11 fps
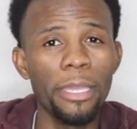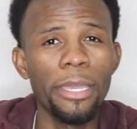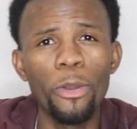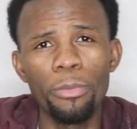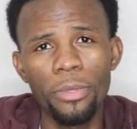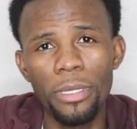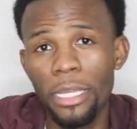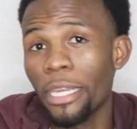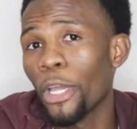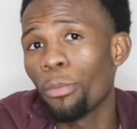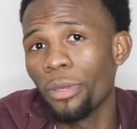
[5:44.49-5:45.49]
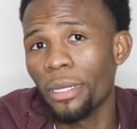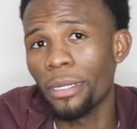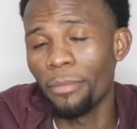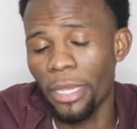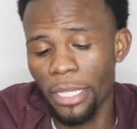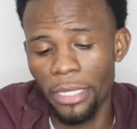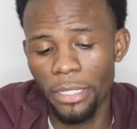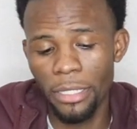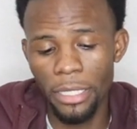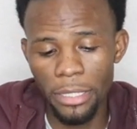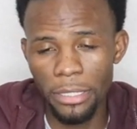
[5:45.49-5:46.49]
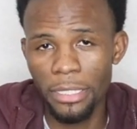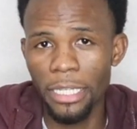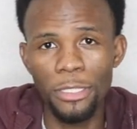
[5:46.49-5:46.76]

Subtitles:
can help you make it understand.